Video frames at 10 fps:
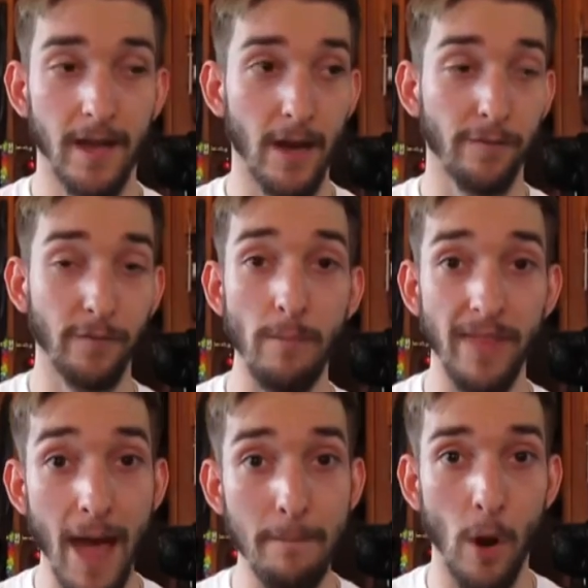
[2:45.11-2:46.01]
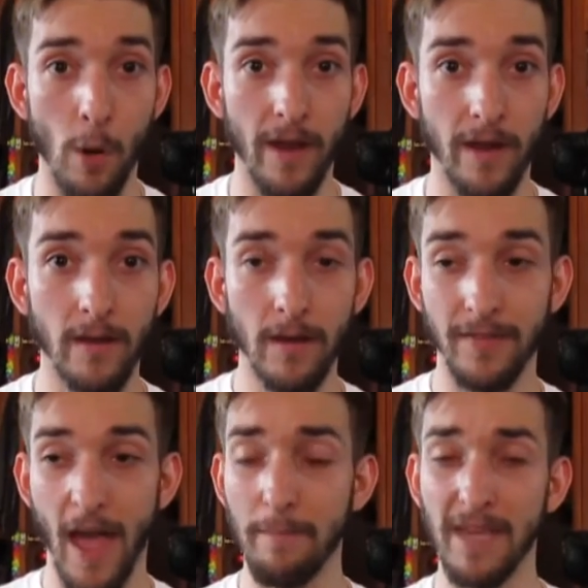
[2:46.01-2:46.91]
Now, from that moment,
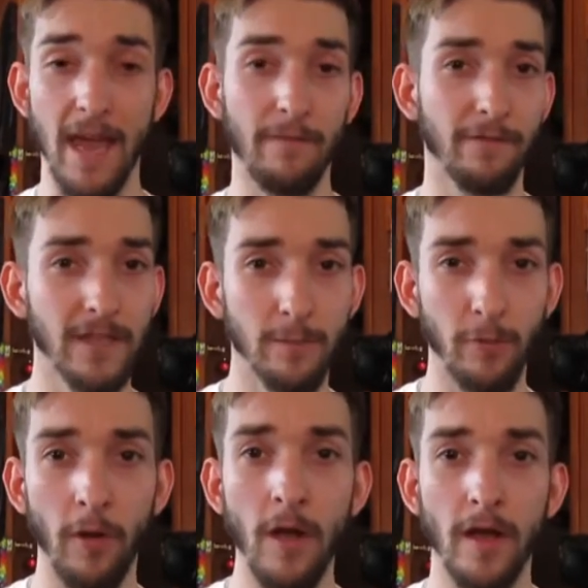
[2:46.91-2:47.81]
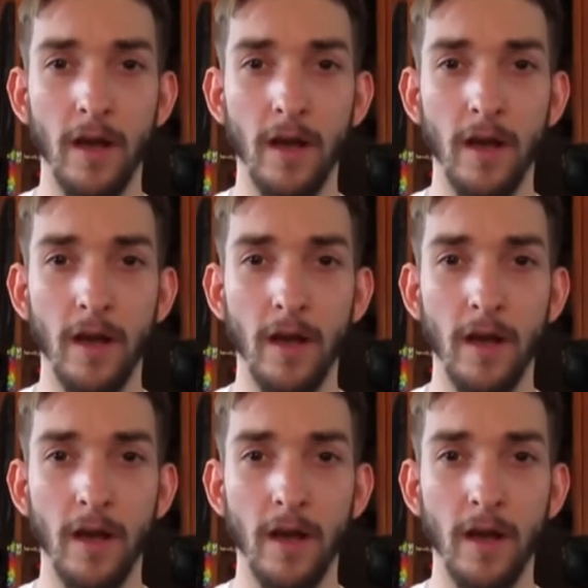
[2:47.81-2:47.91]
that became visible,